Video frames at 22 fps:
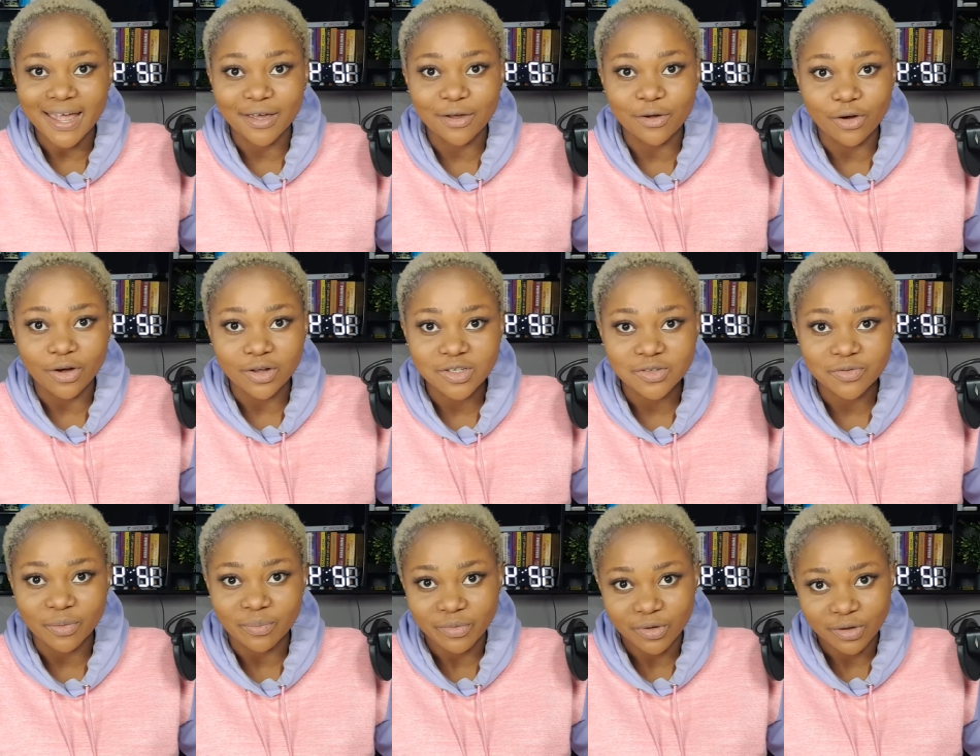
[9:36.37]
I got
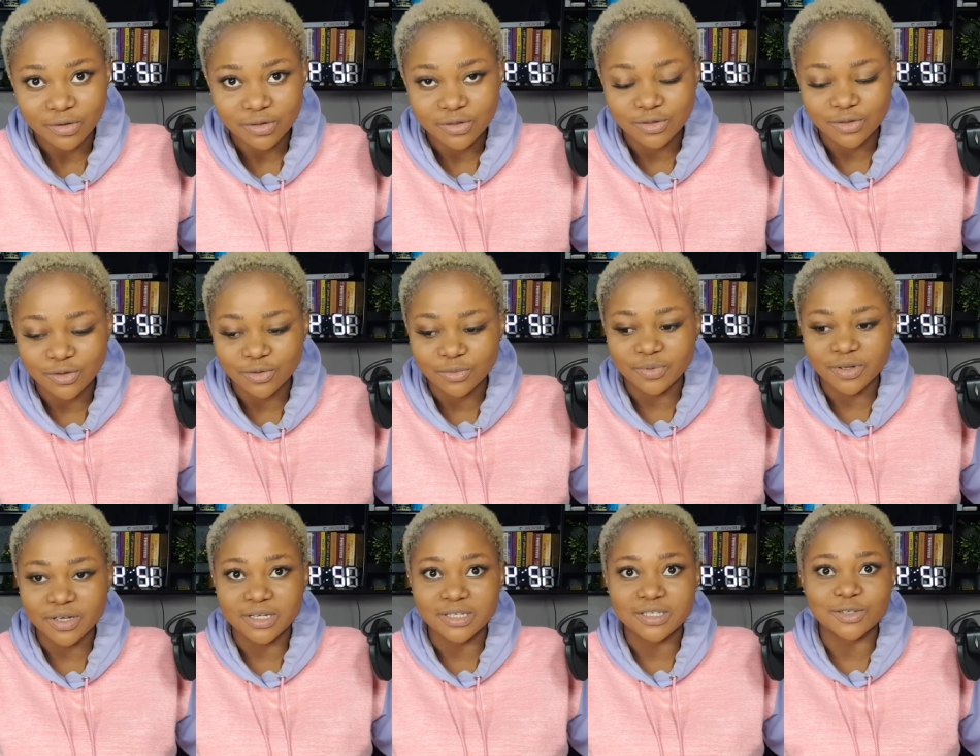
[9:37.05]
from YouTube
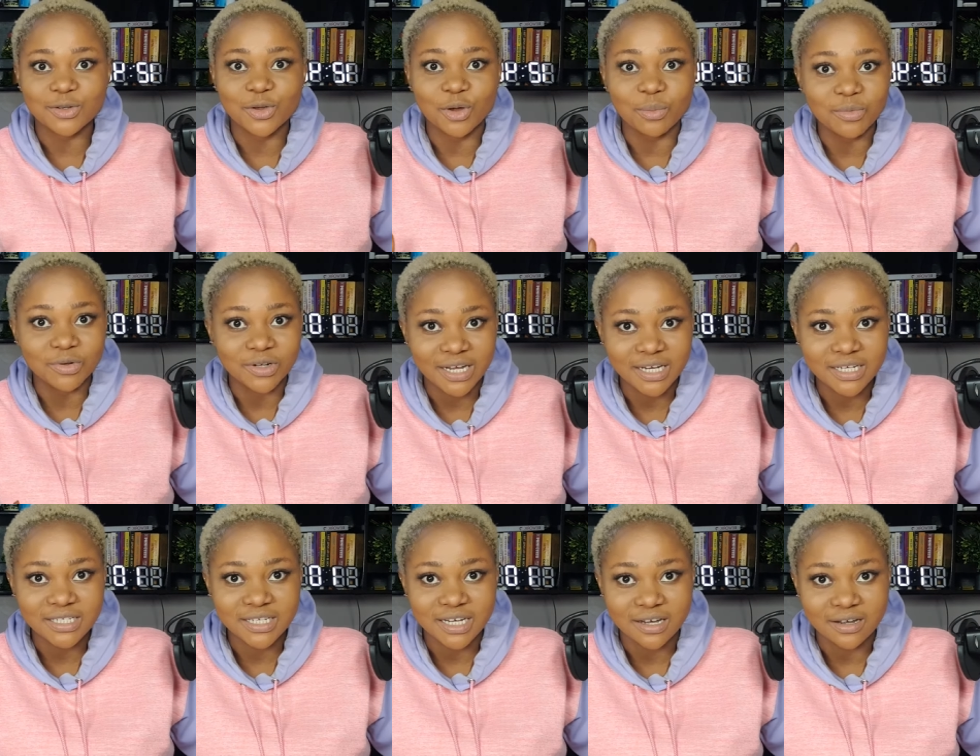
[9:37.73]
is
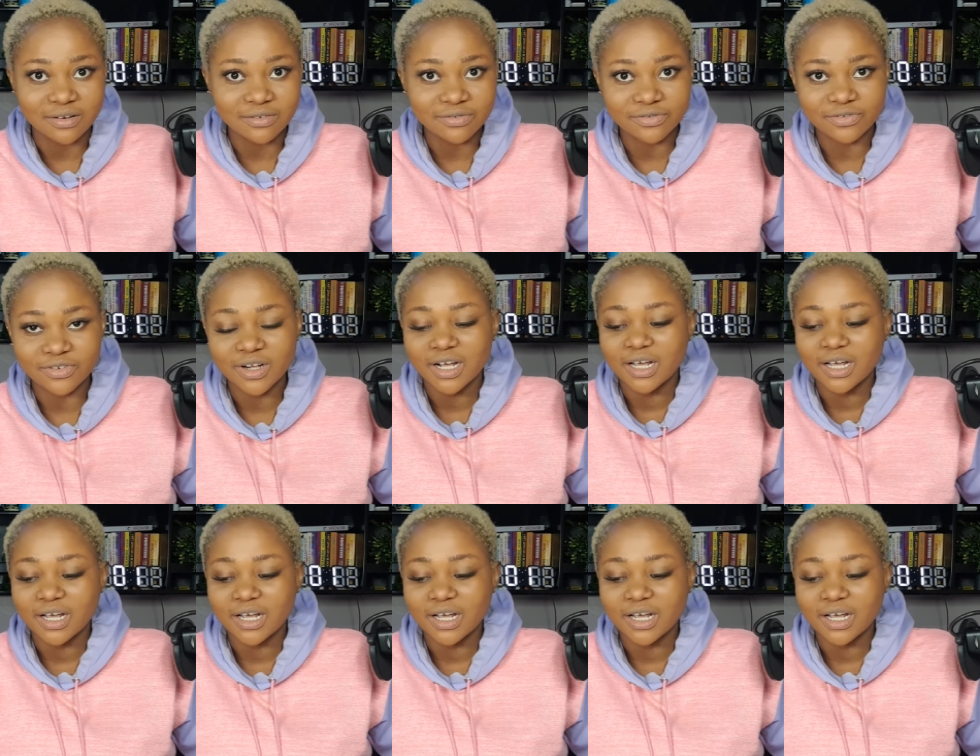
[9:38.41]
cumulative.